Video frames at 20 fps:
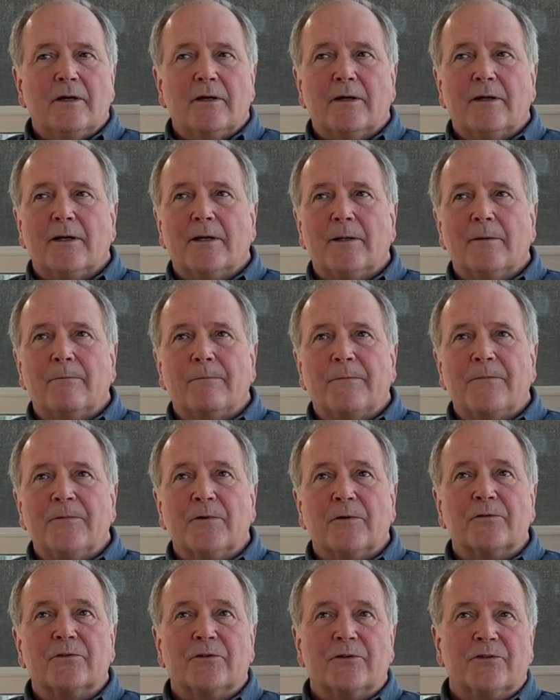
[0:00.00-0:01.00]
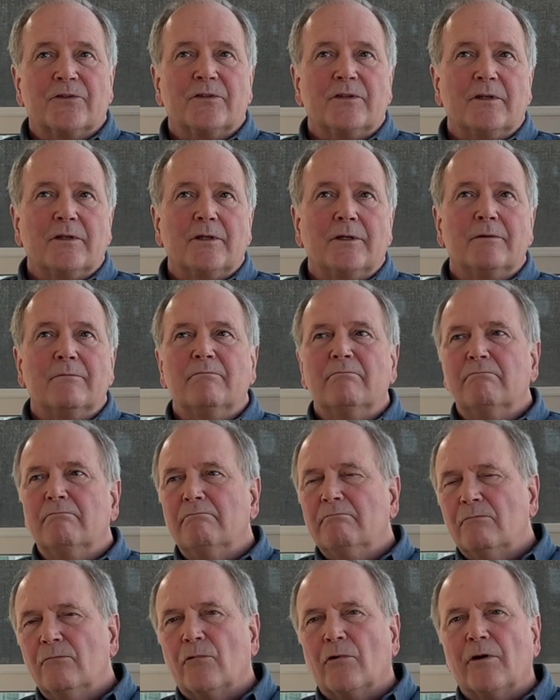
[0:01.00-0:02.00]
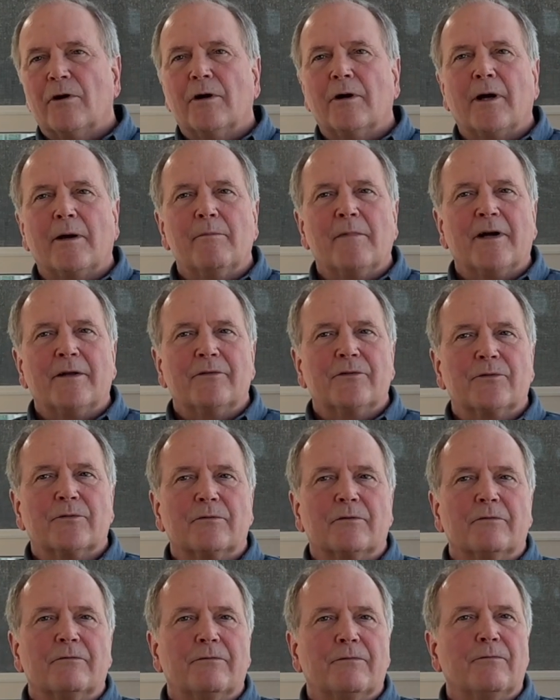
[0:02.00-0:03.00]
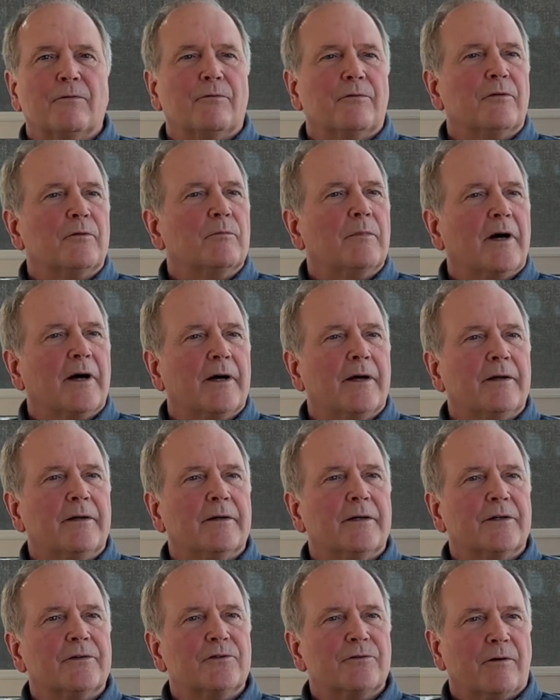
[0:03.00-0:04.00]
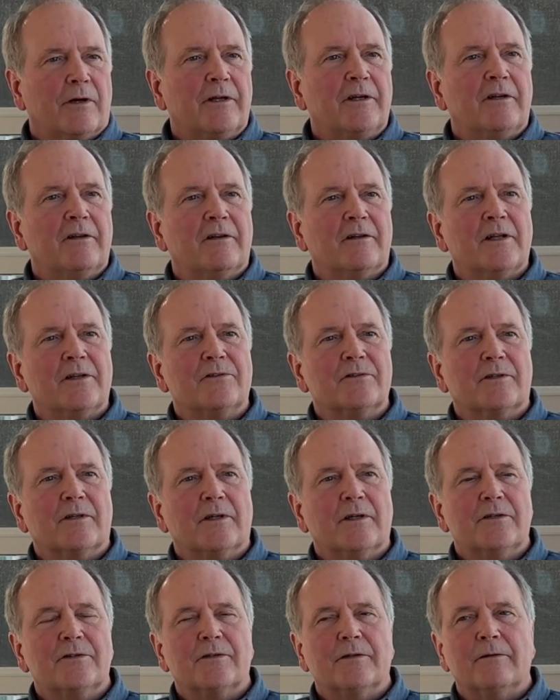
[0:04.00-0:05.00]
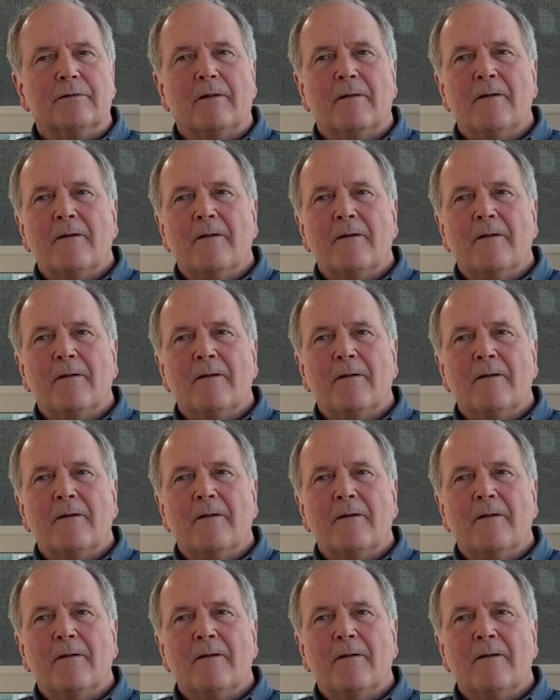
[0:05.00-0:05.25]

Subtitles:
to see where I might sort of further my training and education.